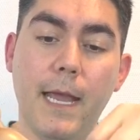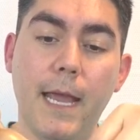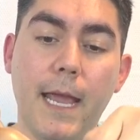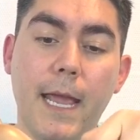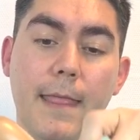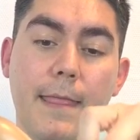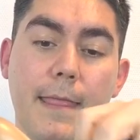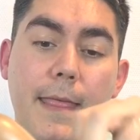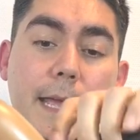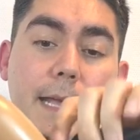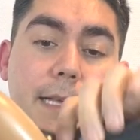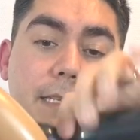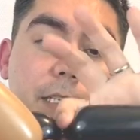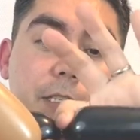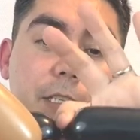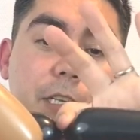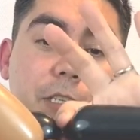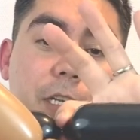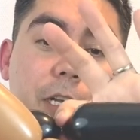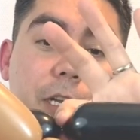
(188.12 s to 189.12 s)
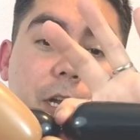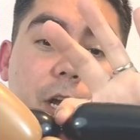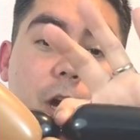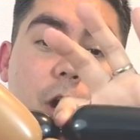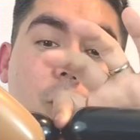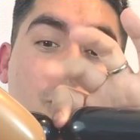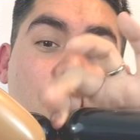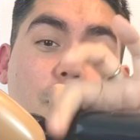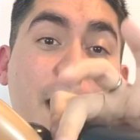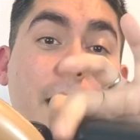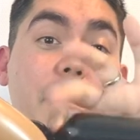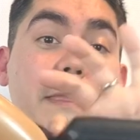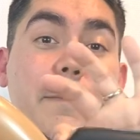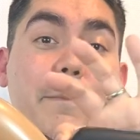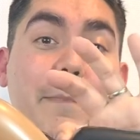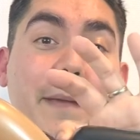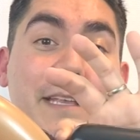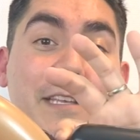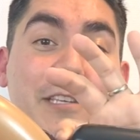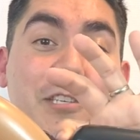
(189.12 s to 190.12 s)
And this is just gonna go around the
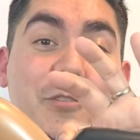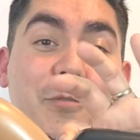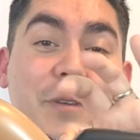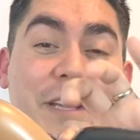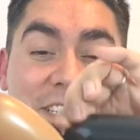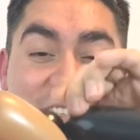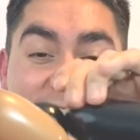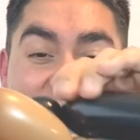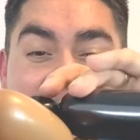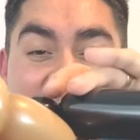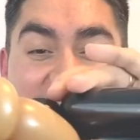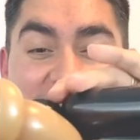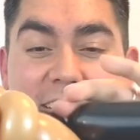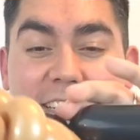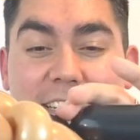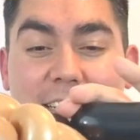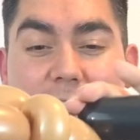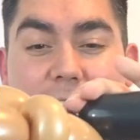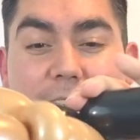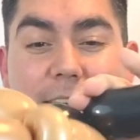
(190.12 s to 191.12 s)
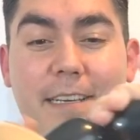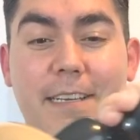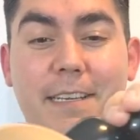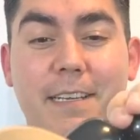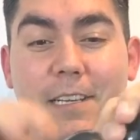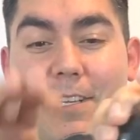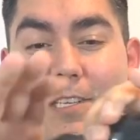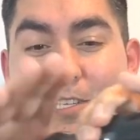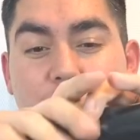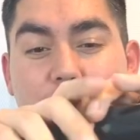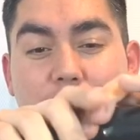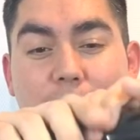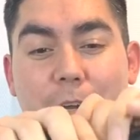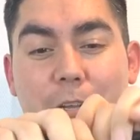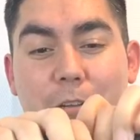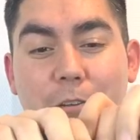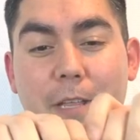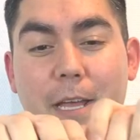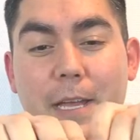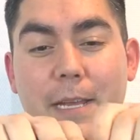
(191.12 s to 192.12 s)
pinch twist, okay? Let me go ahead
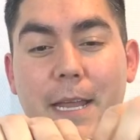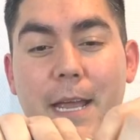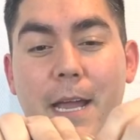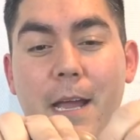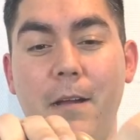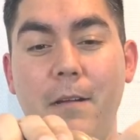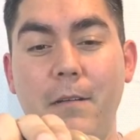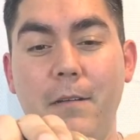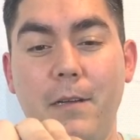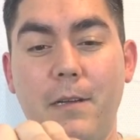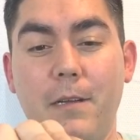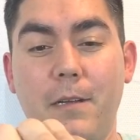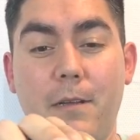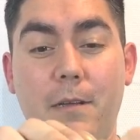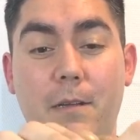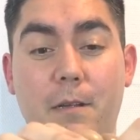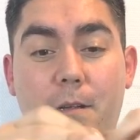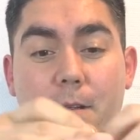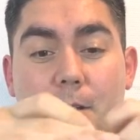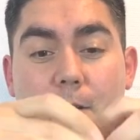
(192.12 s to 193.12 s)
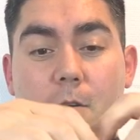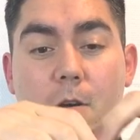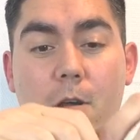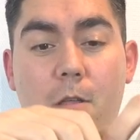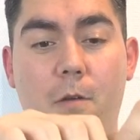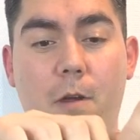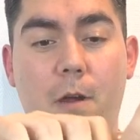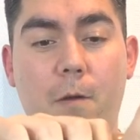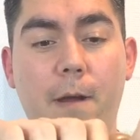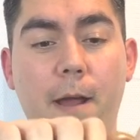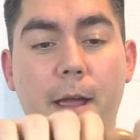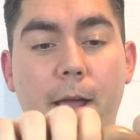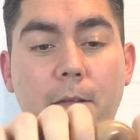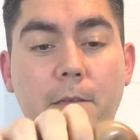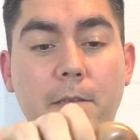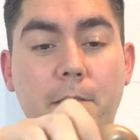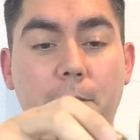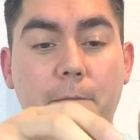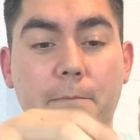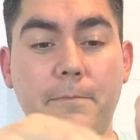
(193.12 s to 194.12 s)
and do that now, go all the way
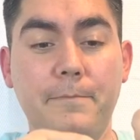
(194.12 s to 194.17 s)
around.